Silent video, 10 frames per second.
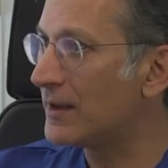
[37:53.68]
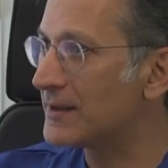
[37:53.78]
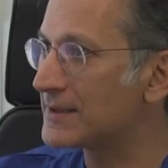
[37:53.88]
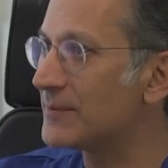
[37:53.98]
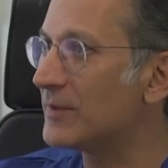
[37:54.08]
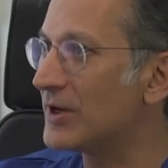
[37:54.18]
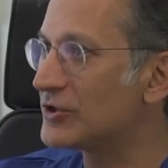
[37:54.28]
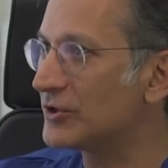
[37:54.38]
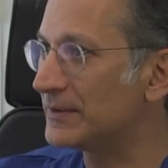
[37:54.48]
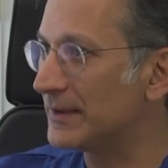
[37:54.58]

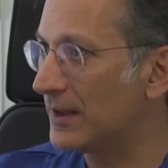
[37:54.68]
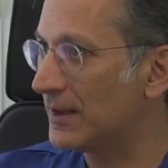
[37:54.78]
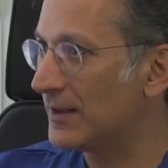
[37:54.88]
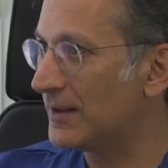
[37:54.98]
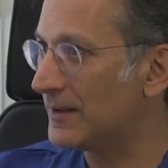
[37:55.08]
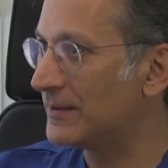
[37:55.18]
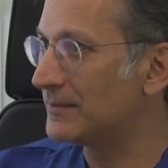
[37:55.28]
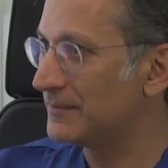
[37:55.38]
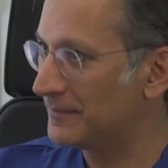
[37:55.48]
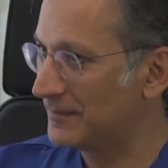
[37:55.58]
examination
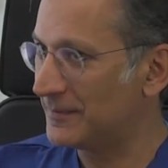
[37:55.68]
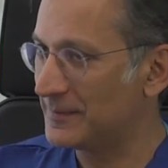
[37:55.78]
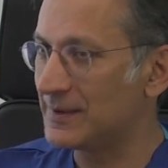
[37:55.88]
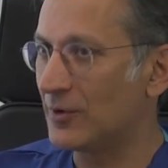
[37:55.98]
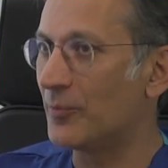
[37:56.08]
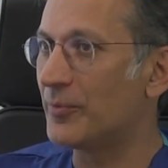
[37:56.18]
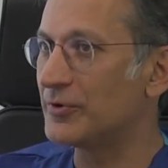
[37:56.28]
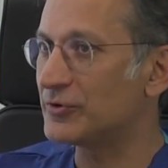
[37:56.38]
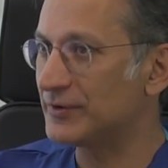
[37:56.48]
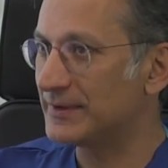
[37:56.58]

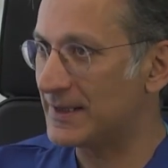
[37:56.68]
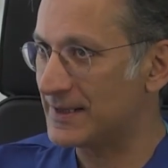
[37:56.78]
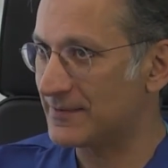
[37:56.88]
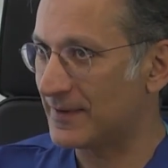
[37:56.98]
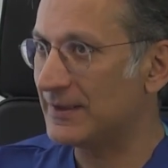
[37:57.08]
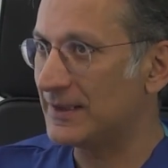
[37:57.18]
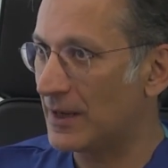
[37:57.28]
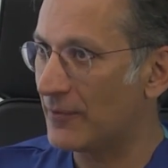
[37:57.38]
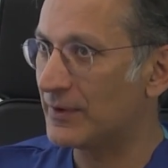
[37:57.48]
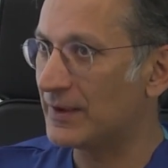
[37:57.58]
opportunity as well in
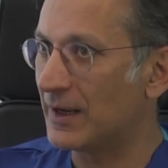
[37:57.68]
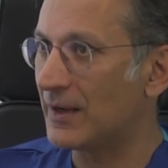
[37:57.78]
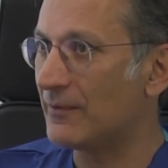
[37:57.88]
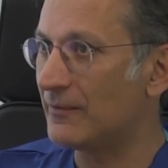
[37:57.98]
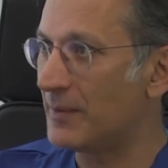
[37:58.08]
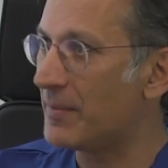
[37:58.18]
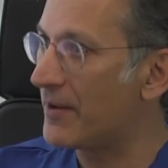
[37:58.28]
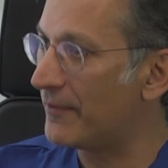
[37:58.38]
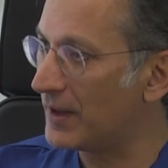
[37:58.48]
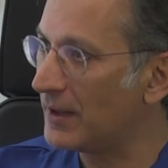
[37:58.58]
our web
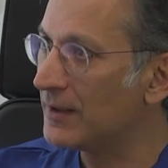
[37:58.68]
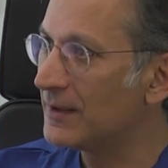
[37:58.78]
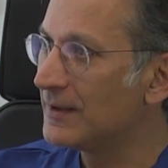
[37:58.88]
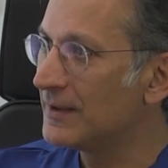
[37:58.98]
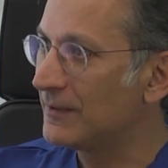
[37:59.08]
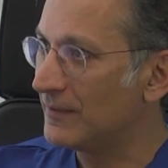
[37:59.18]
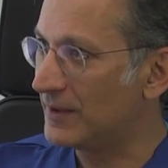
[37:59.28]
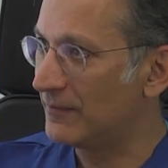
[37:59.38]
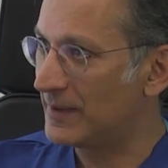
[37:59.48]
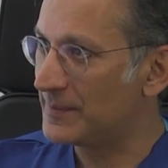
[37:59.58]
area,
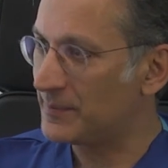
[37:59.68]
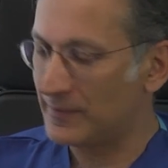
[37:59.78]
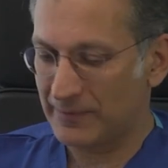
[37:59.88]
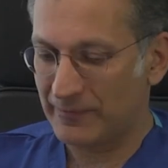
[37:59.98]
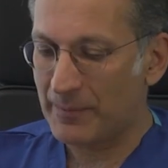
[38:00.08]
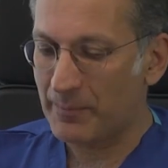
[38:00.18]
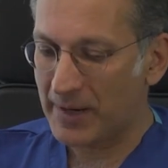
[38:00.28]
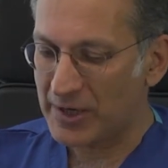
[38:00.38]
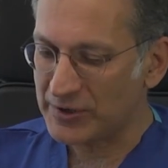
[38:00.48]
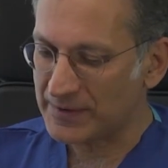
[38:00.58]
web
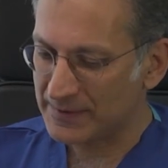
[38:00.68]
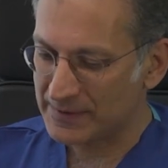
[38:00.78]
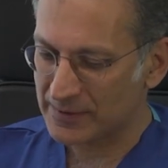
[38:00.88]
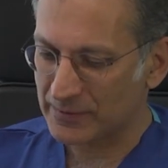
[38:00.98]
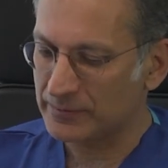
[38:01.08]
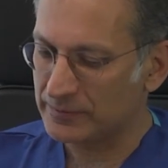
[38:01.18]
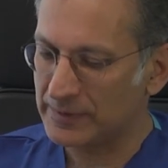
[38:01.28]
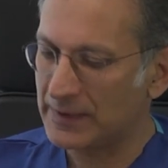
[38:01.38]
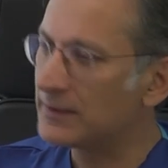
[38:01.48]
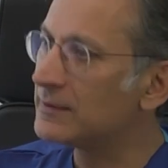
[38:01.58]
page. So
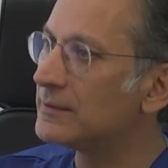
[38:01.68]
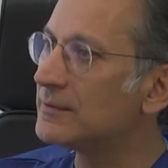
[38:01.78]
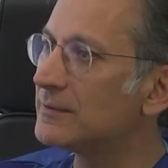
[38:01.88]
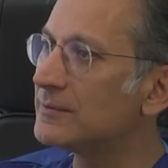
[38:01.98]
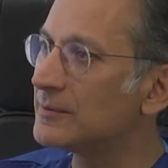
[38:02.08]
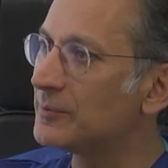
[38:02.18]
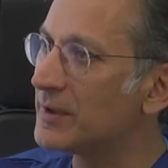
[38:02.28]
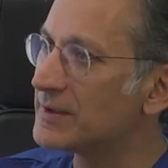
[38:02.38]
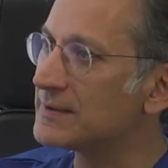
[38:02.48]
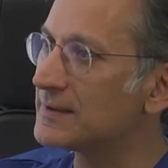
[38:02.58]
the
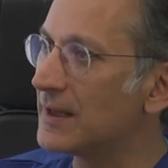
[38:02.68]
patients